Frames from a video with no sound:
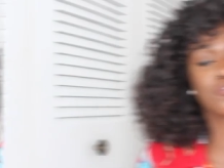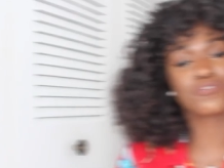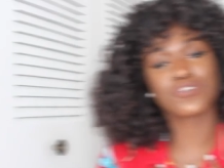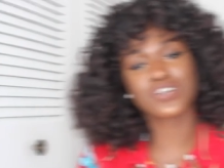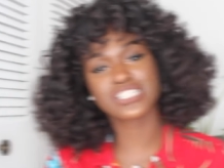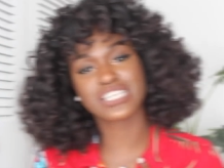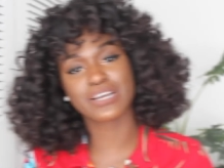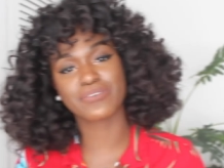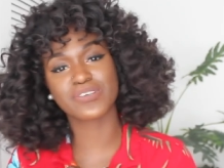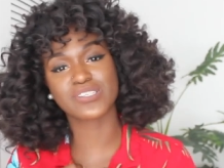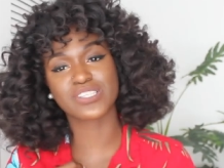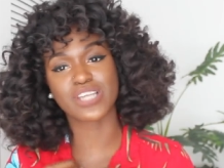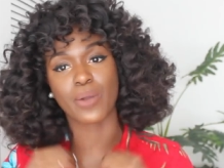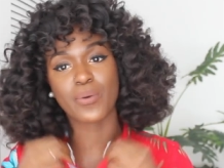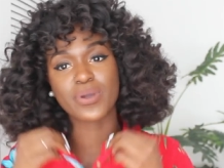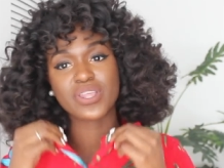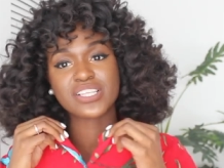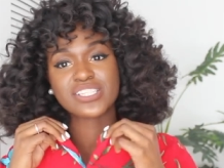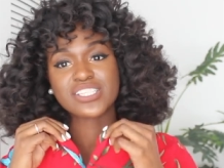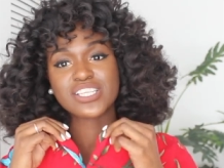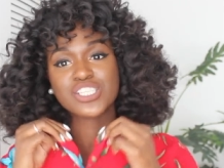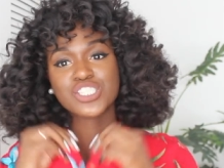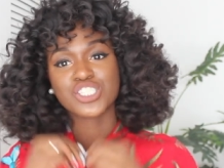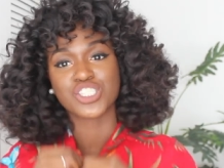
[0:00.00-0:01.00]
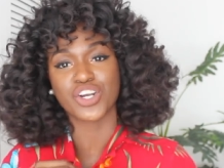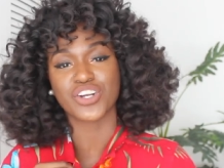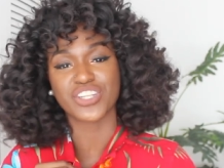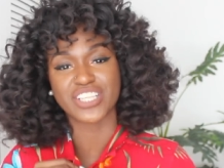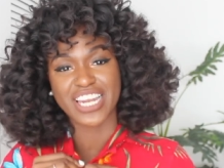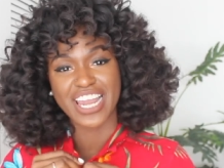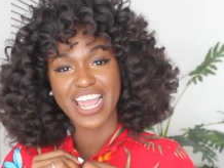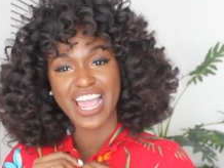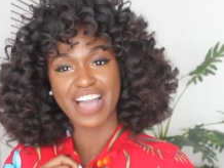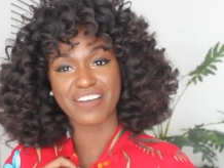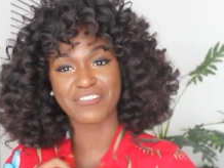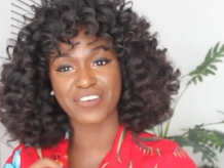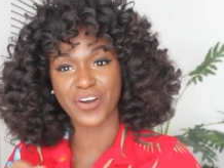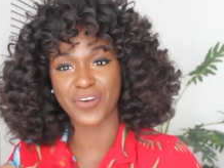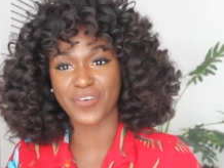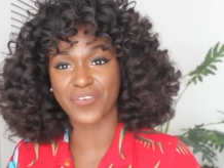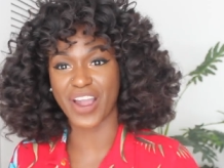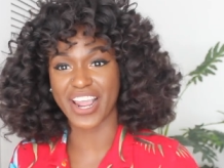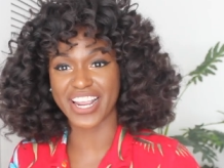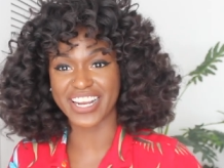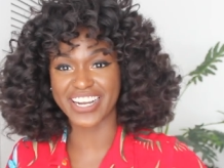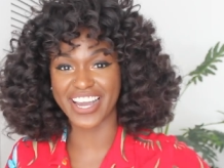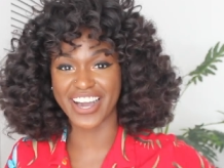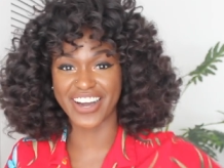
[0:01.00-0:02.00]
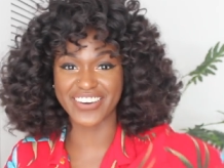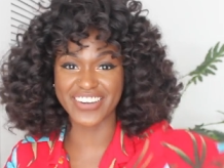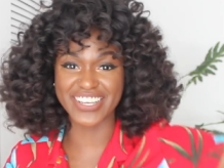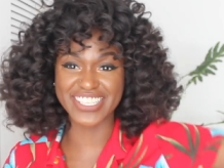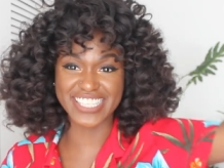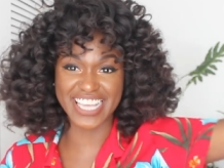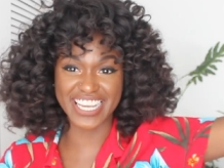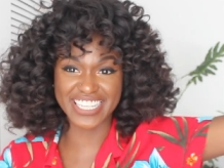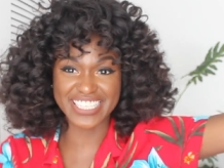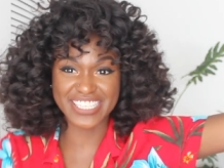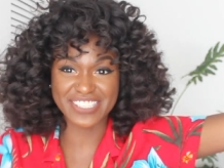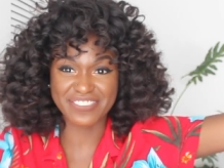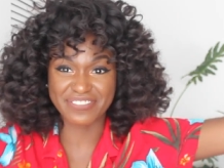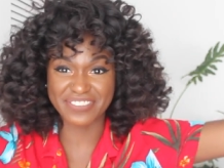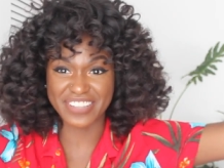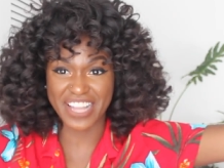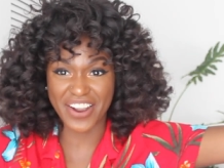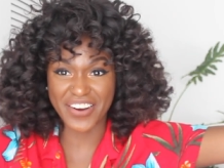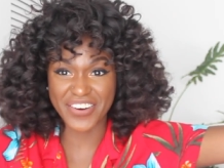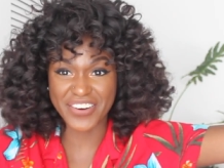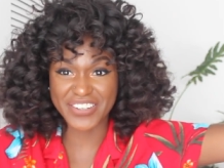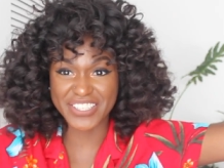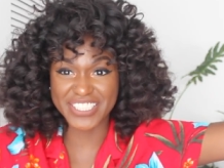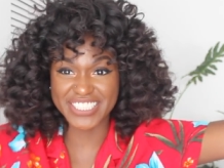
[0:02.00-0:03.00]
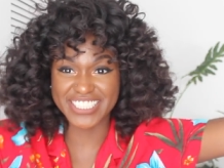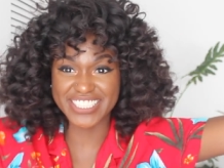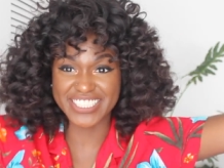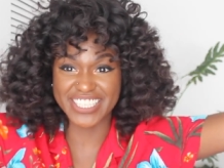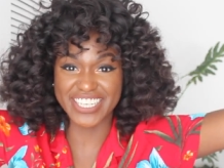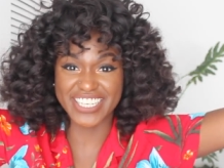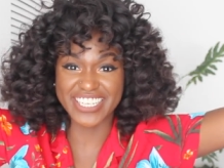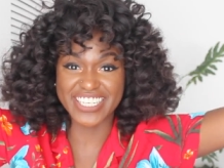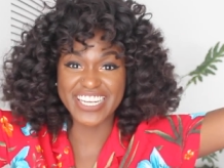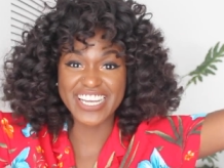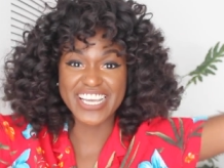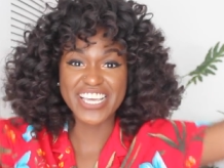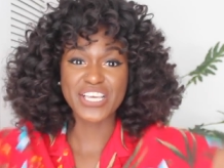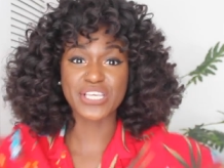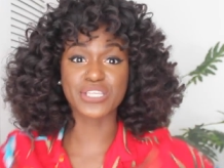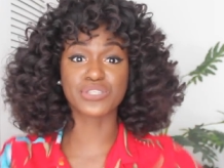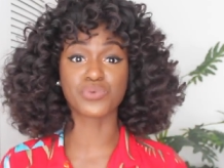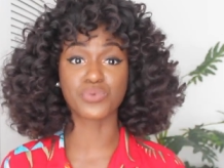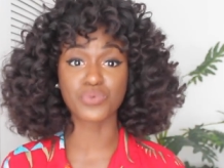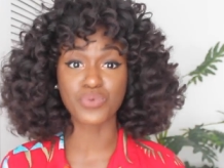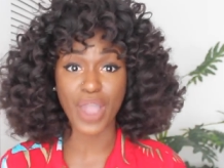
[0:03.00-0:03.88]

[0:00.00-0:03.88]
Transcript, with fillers: the first thing I'm going to start with is this shirt that I have on right now. It's like this flowery shirt. It's